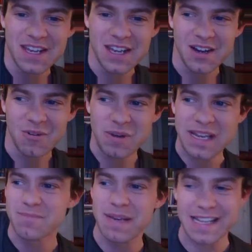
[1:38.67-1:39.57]

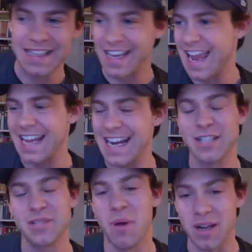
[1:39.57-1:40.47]
We'd be like hanging out in
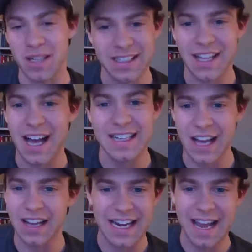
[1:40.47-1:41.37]
the parking lot
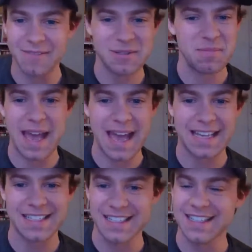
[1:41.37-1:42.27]
talking after
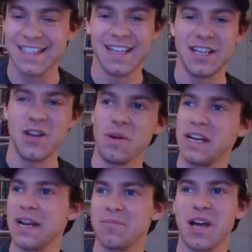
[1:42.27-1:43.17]
mass, and we'd
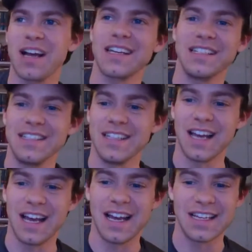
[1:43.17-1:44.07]
end up talking
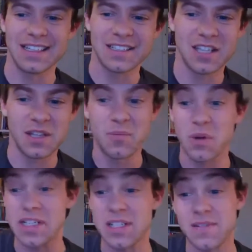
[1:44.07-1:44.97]
to the
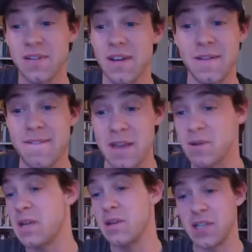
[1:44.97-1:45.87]
priest. He
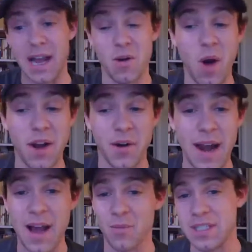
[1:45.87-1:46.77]
would kind of wander
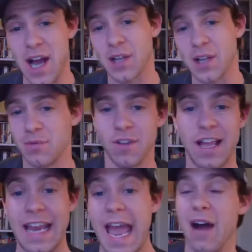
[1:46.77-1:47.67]
out, and we'd talk to him for like
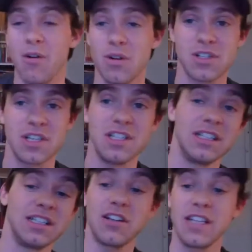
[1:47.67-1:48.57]
hours, and
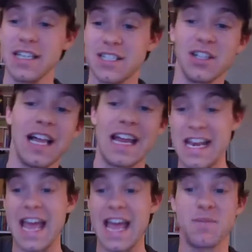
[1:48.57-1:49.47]
literally until like
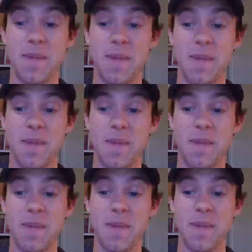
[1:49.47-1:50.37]
next mass was
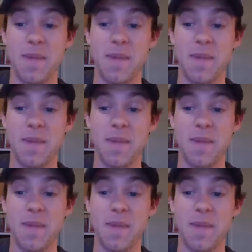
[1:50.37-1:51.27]
starting, and we'd be like, I
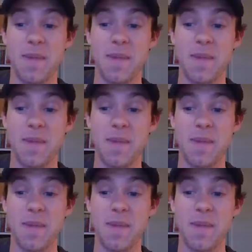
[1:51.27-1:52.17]
guess let's just go back in for
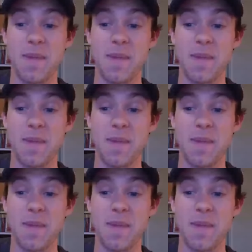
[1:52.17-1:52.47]
mass again.